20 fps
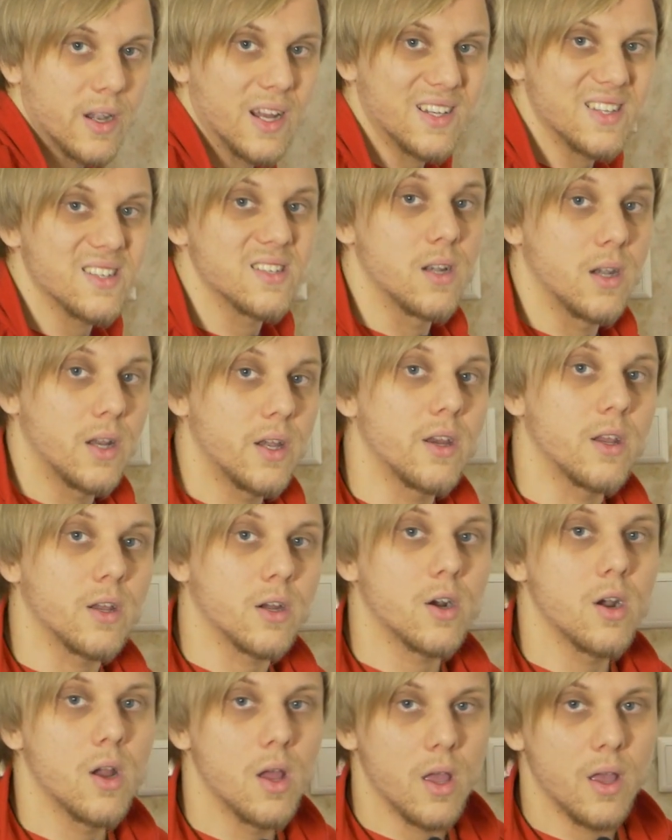that is
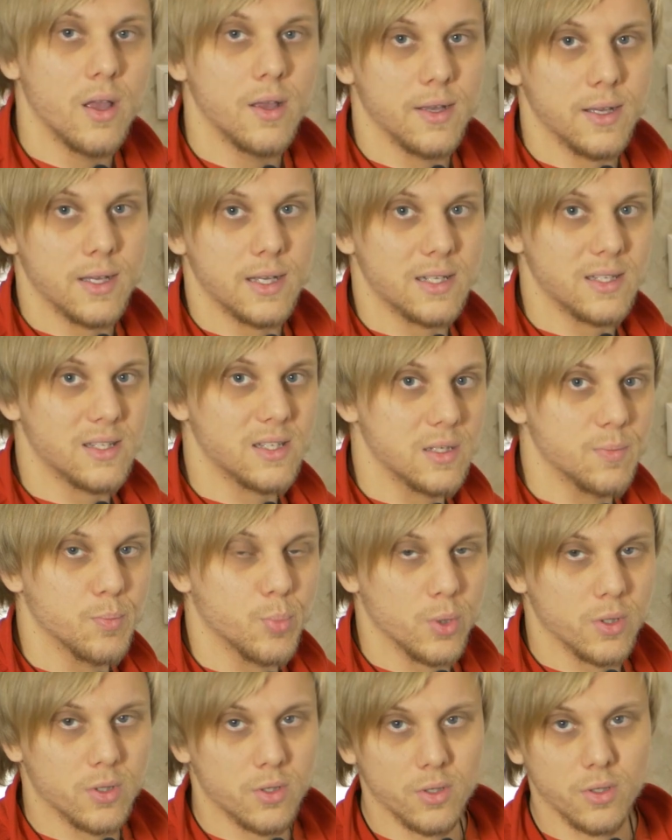linear and
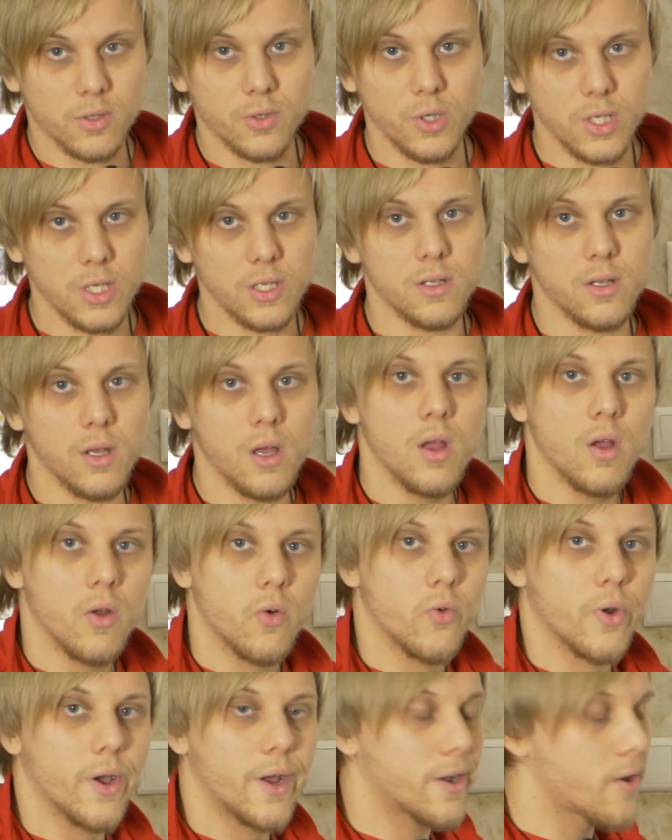simple to read,
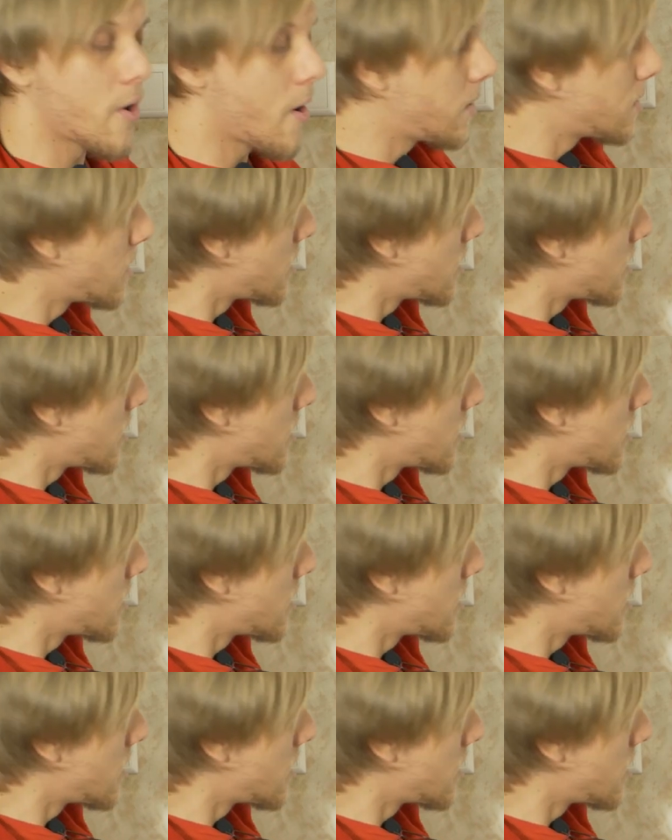right?